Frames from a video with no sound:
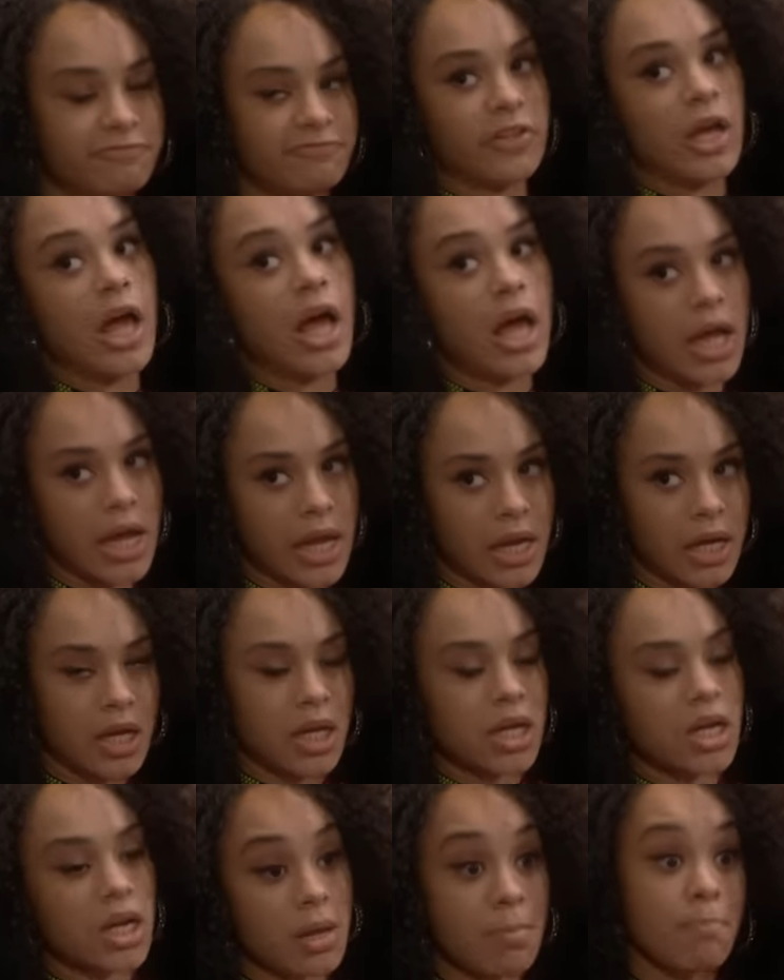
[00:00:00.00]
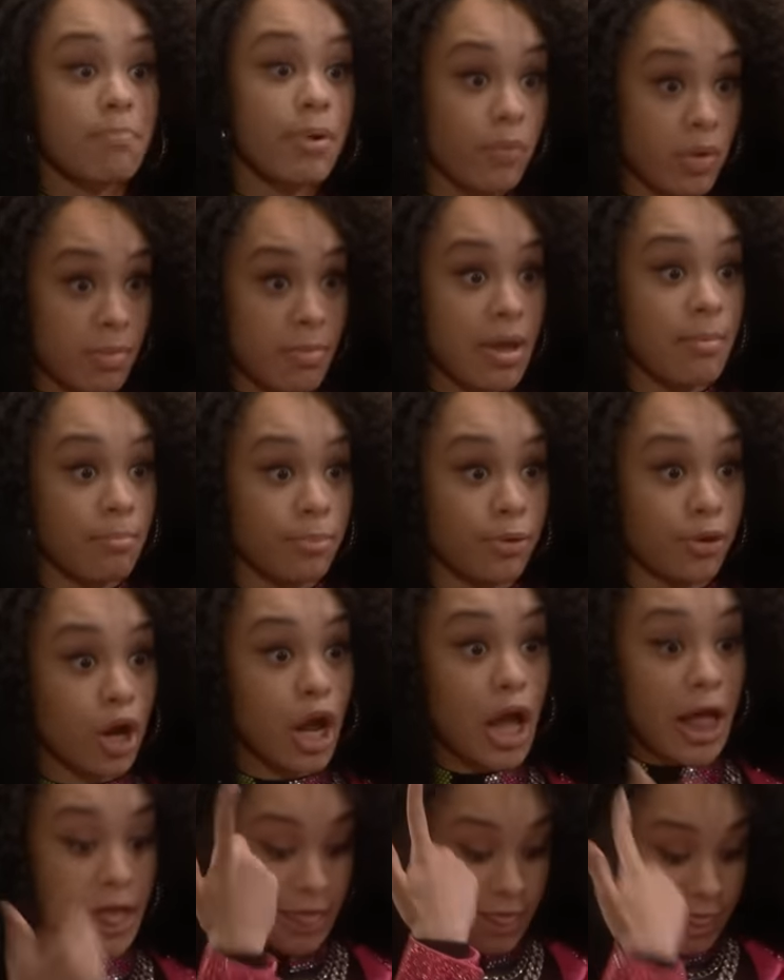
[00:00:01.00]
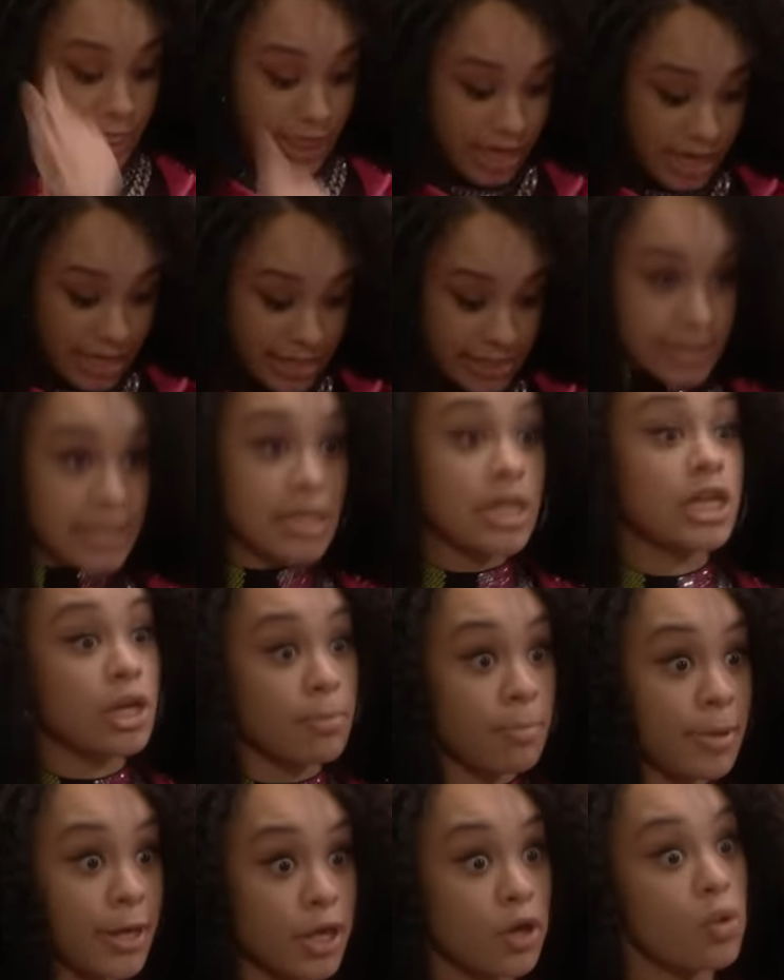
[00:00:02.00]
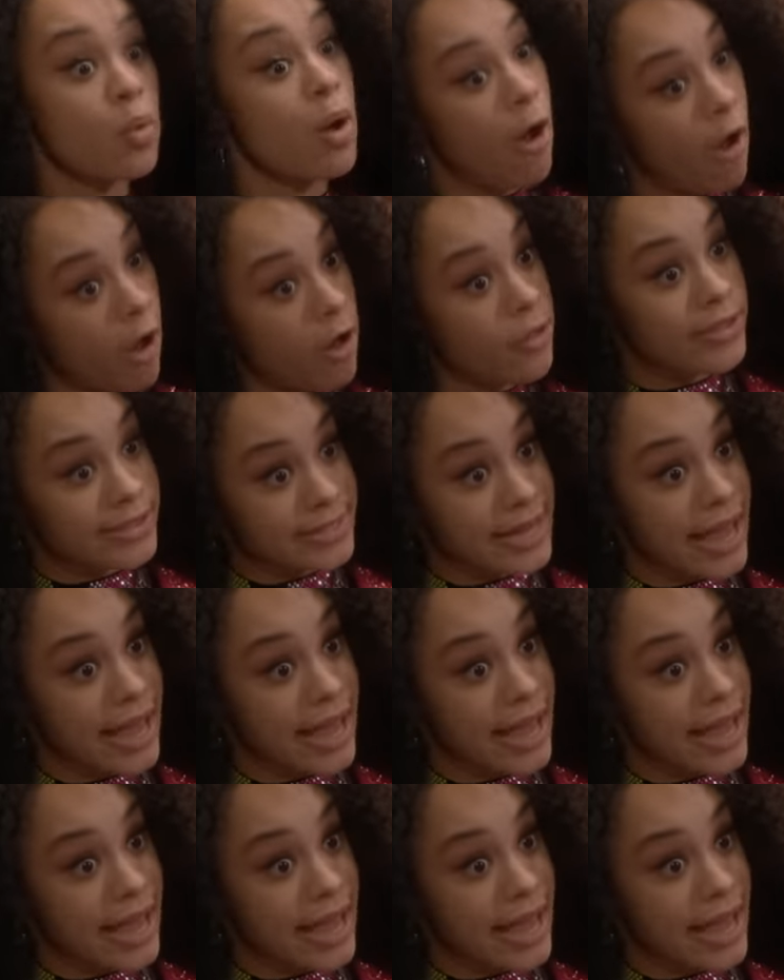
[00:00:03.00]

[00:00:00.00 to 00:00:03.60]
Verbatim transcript: Fine. But remember, this could be you all the